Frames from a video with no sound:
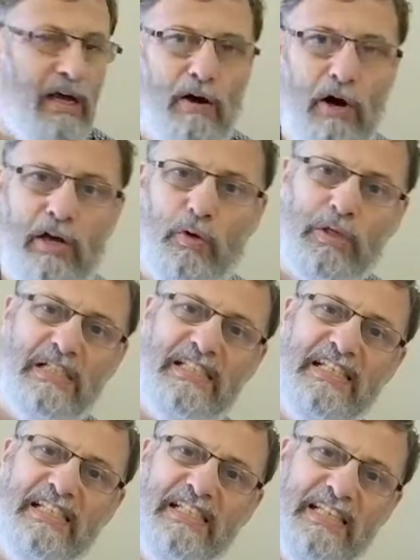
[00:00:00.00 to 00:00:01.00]
I call it
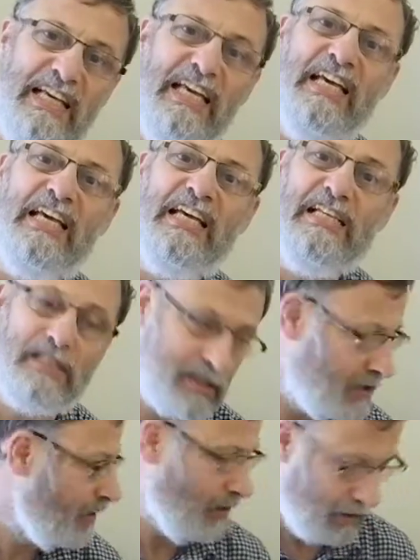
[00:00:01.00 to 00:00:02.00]

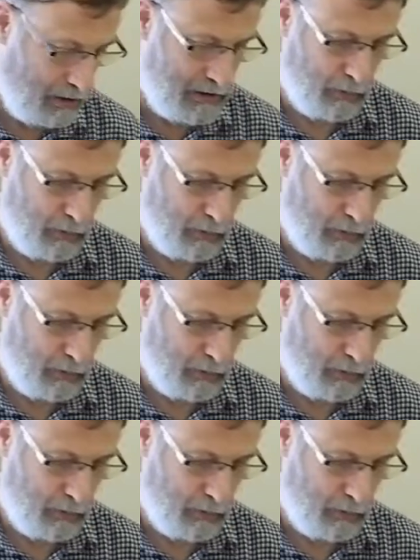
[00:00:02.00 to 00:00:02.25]
disease, I